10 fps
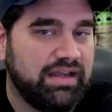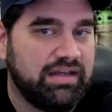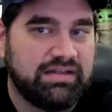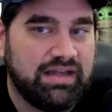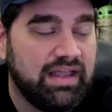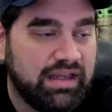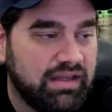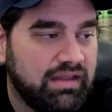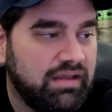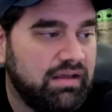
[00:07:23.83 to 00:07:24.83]
dying
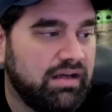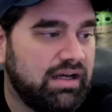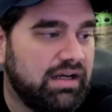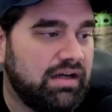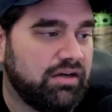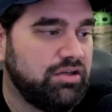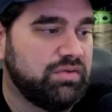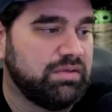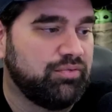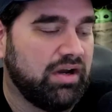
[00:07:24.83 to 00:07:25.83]
day. Are
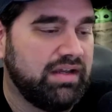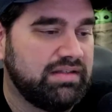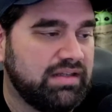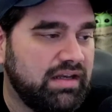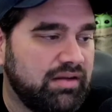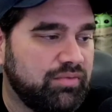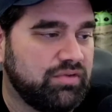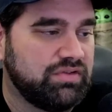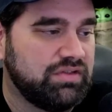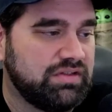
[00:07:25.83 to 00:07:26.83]
you surprised that
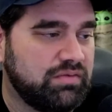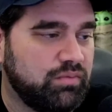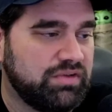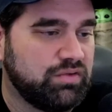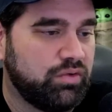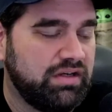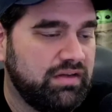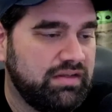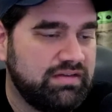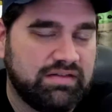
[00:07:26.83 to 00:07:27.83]
Amber's just
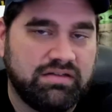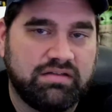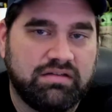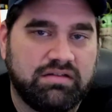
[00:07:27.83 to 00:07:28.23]
resorting to this?